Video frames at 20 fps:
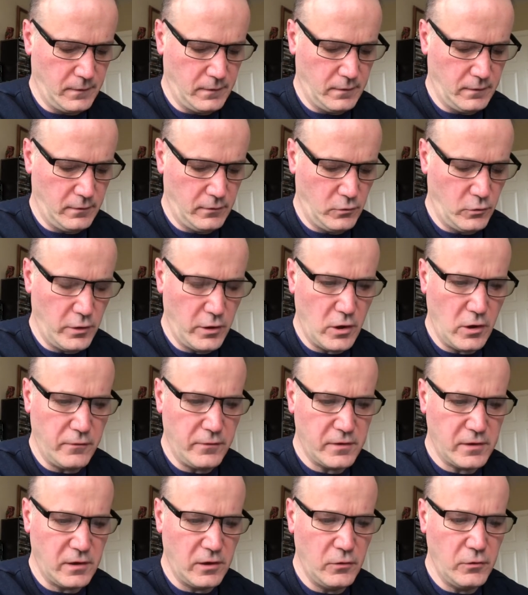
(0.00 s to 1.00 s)
Throwing off
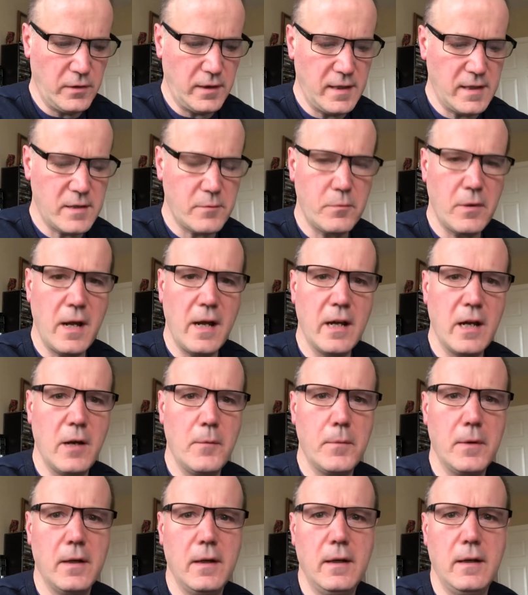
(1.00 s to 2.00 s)
his cloak, he sprang
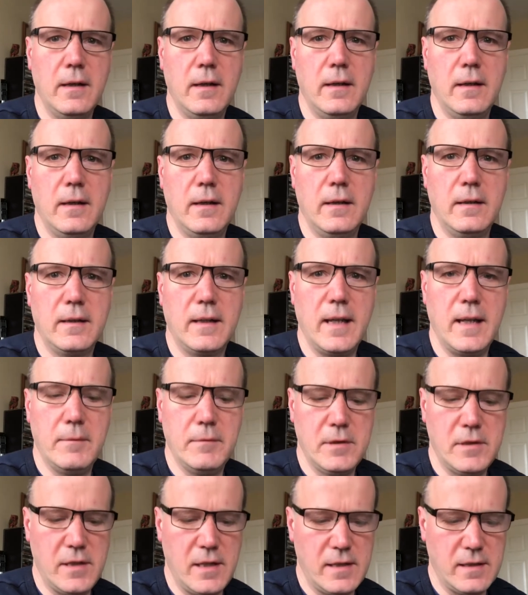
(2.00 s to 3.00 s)
up and came to
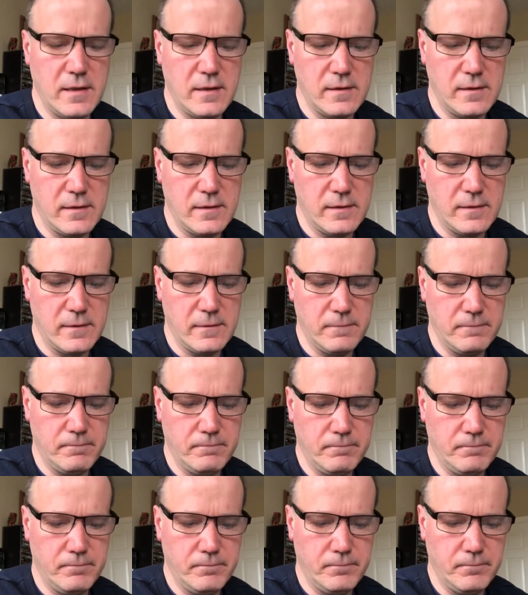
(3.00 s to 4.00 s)
Jesus.
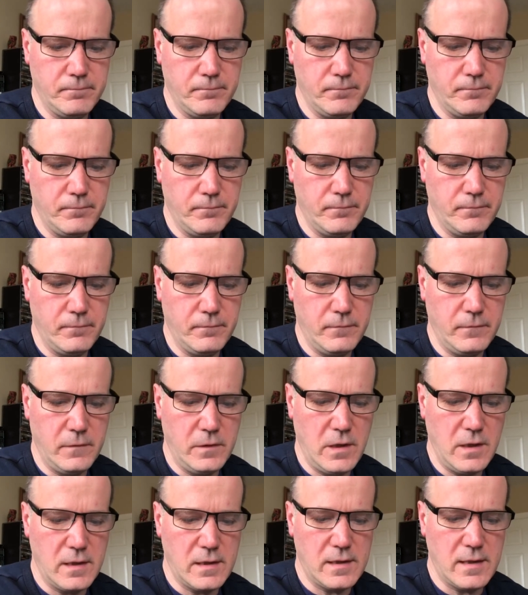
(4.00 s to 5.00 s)

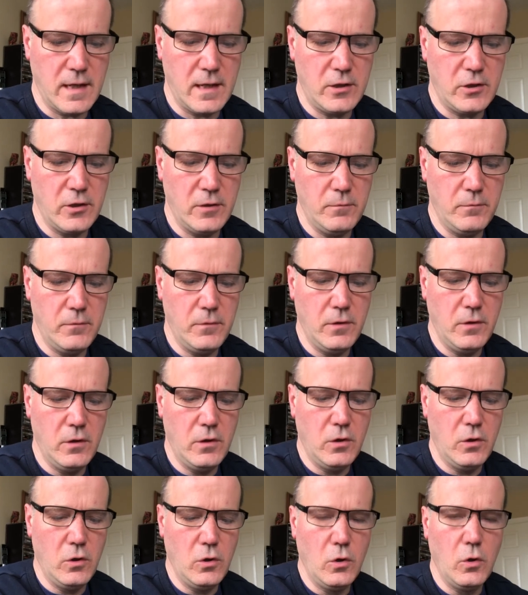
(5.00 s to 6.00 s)
Jesus said to him,
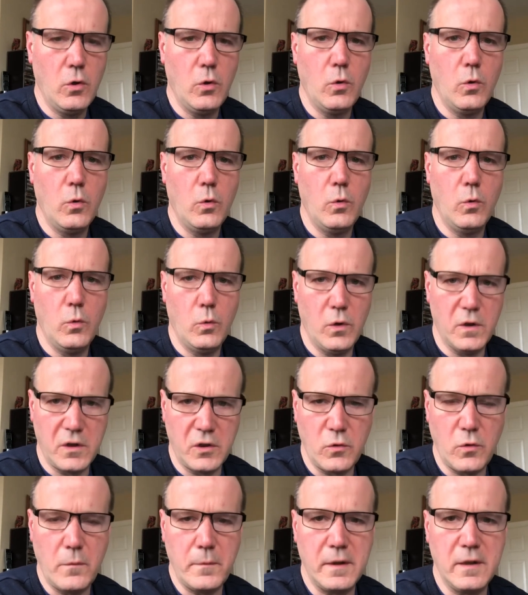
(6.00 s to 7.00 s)
"What do you
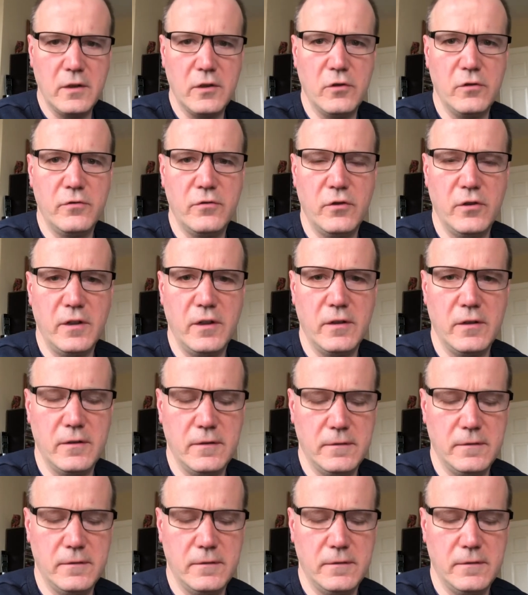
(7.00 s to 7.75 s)
want me to do for you?"